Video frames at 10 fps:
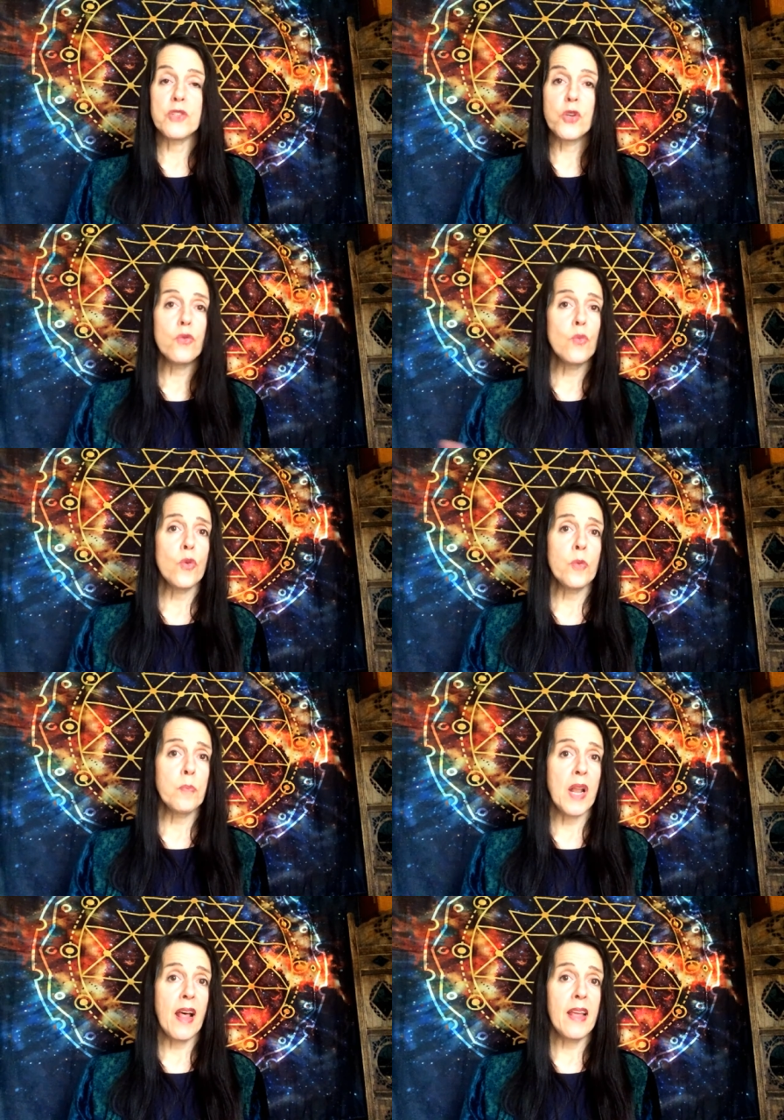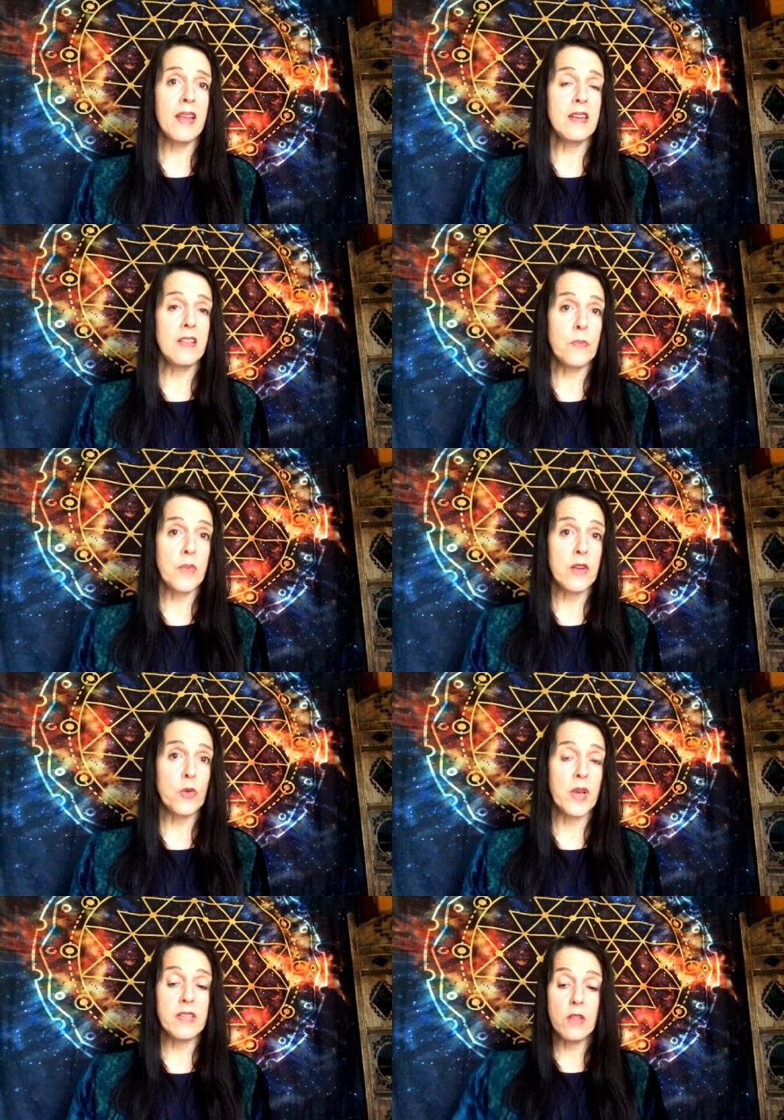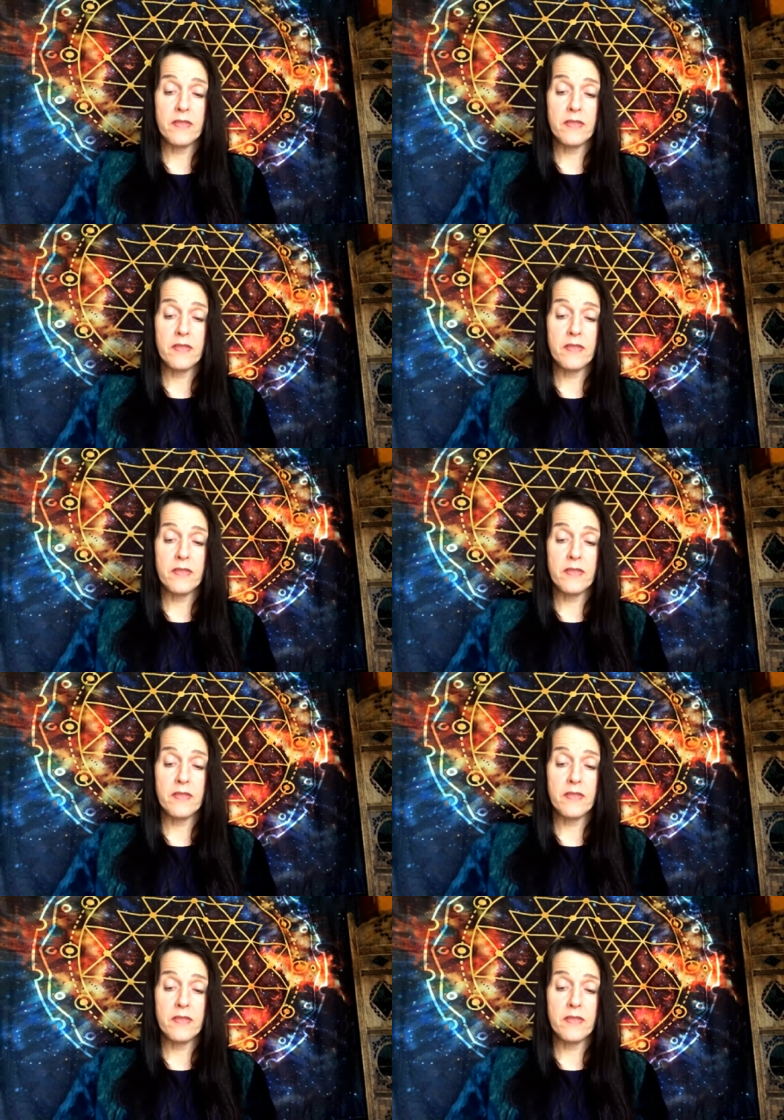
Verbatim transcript: The children wouldn't play near the mantelpiece.